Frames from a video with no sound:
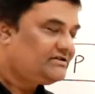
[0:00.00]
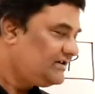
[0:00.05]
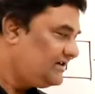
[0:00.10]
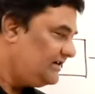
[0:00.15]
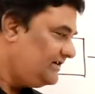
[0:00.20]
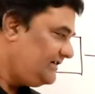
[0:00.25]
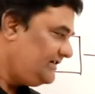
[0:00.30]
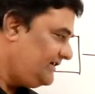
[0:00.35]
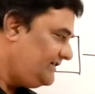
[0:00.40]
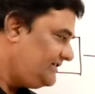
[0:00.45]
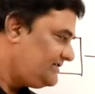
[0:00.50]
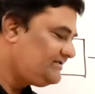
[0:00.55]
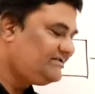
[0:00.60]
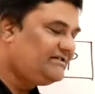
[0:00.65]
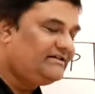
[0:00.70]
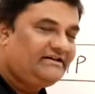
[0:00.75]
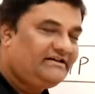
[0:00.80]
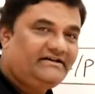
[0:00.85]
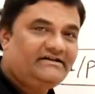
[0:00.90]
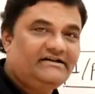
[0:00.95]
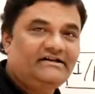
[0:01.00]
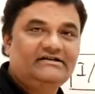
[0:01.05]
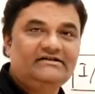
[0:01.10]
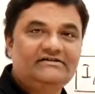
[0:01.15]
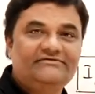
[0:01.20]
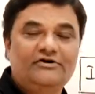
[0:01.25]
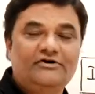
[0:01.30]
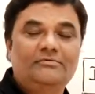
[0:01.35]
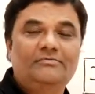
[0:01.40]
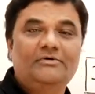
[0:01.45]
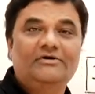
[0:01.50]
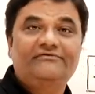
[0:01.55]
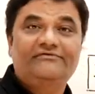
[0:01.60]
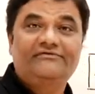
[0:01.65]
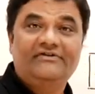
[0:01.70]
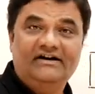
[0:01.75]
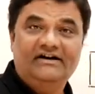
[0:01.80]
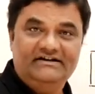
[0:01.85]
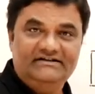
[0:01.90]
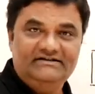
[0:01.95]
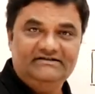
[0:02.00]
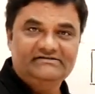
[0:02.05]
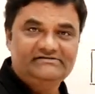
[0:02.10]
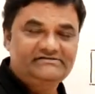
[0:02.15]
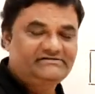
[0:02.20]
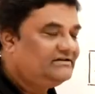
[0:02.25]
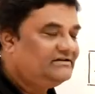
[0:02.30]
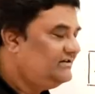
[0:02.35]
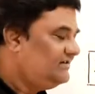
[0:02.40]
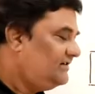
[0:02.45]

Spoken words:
contains the data in the form of files.